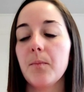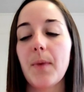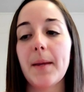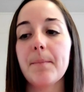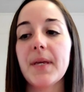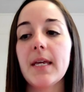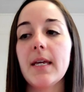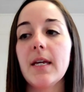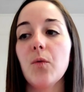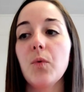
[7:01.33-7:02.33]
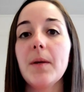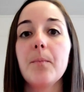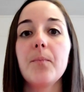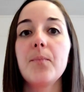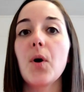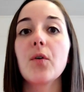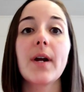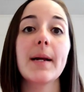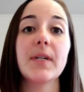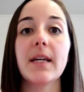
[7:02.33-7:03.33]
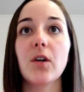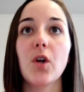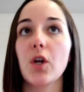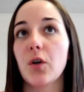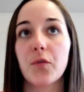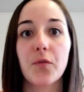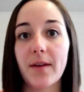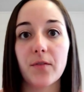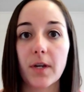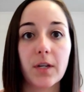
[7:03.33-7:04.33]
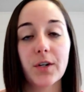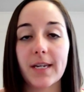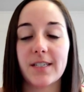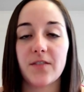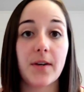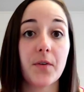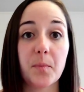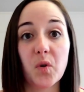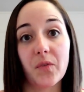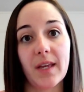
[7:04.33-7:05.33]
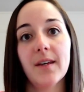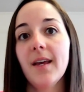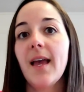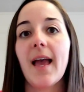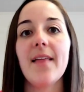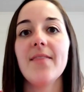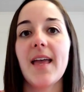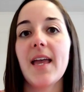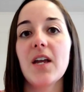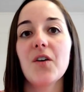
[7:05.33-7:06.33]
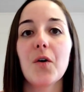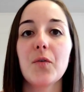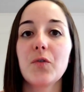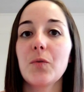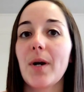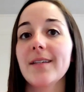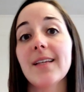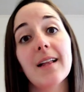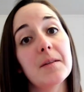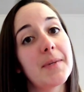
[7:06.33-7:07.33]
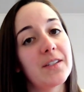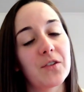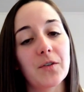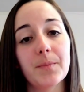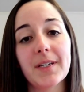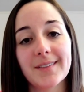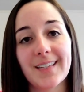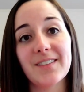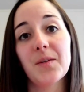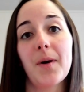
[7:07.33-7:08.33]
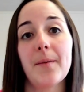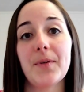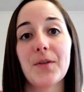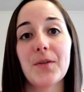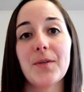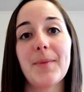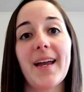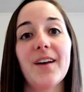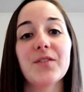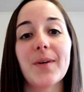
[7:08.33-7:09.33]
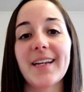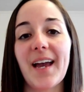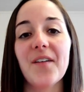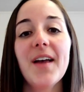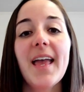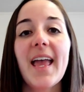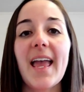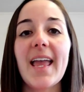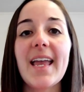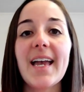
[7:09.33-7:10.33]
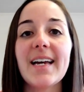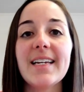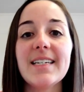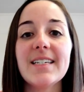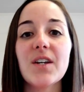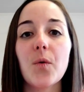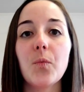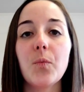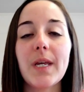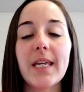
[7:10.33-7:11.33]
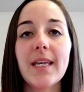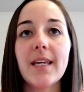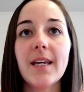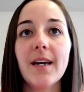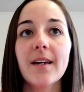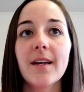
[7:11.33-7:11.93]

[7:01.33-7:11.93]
might be we programmed in your kid's favorite movie, and they go to press Elemental because that's the popular one in my house right now. And we